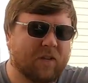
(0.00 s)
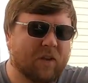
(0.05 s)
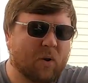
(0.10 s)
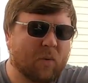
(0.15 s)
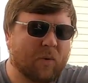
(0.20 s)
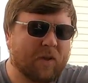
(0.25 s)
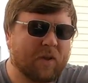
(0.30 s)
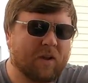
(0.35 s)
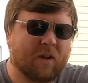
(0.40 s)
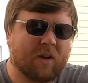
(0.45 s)
here
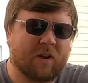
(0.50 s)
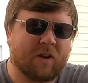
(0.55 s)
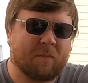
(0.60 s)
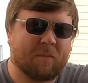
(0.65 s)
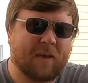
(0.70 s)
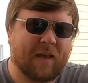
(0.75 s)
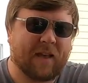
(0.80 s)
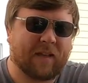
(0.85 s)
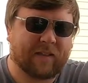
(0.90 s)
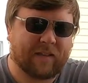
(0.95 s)
we are
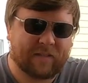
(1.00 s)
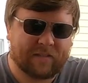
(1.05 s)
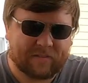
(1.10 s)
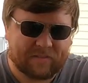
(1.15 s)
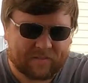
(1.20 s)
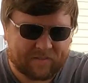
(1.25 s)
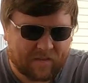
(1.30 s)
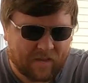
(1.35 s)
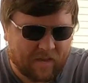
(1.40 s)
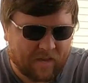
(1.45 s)
back
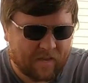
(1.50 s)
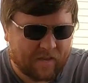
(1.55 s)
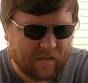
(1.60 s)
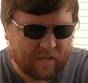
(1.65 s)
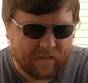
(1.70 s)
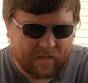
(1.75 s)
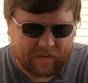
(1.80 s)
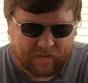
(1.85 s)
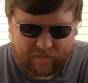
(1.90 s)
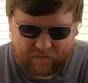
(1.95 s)

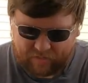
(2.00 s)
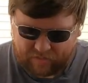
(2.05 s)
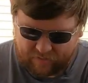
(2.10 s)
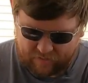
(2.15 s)
inside.